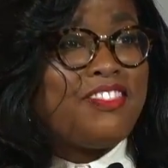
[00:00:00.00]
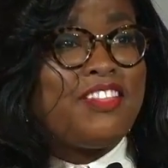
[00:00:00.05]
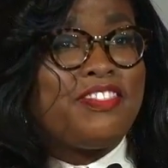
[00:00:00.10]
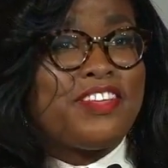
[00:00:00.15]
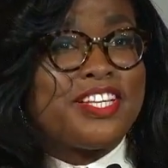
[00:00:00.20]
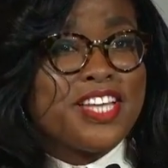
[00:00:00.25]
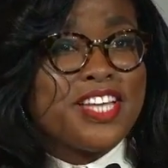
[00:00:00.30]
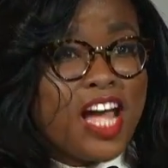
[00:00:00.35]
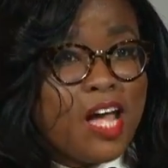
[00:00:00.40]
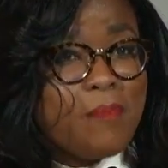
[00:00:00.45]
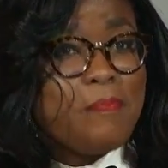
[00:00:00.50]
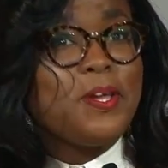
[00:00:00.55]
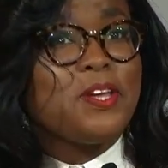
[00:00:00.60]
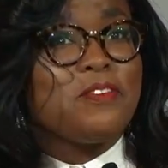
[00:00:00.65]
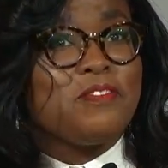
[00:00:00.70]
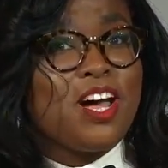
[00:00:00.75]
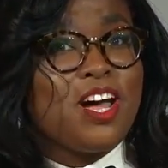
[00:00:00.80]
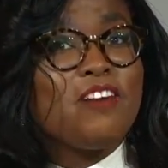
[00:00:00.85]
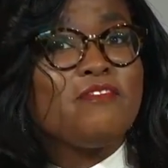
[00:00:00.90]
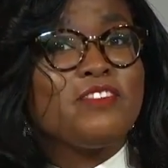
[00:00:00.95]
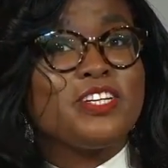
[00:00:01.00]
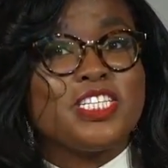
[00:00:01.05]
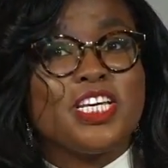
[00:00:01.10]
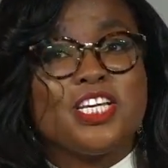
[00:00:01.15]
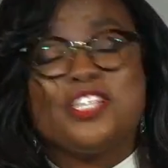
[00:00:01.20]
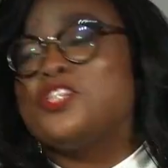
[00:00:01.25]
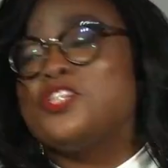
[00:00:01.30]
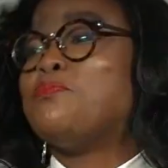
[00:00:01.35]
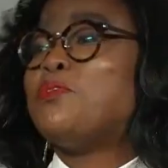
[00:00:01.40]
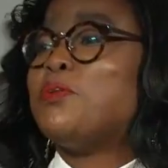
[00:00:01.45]
that the topic of
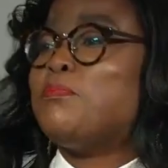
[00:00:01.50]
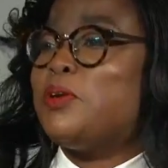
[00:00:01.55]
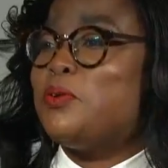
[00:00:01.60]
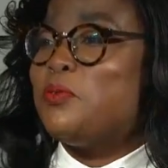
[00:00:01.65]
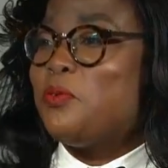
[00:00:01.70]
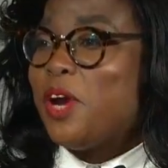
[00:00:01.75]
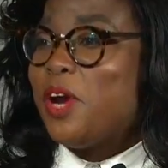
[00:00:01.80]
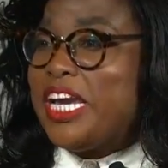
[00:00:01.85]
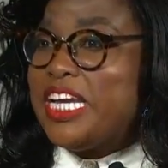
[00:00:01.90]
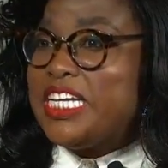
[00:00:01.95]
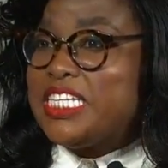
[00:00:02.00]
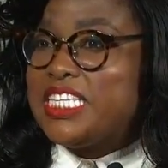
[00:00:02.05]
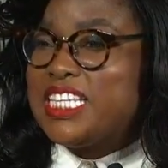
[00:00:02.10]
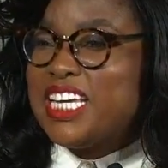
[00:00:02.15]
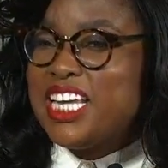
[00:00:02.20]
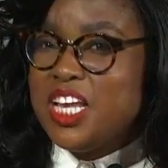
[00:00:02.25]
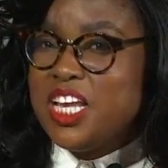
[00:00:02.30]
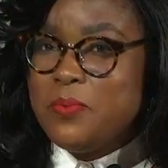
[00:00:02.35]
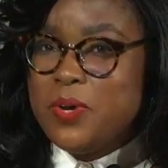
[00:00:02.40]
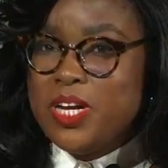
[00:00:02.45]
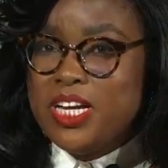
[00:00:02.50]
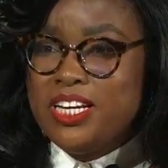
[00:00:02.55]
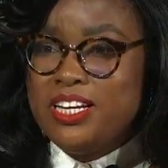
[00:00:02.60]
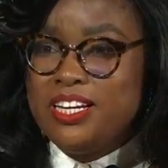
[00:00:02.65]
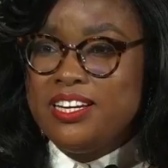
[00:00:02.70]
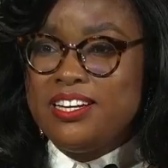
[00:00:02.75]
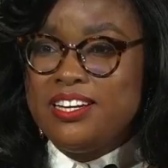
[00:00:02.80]
conversation would be race. Anyone?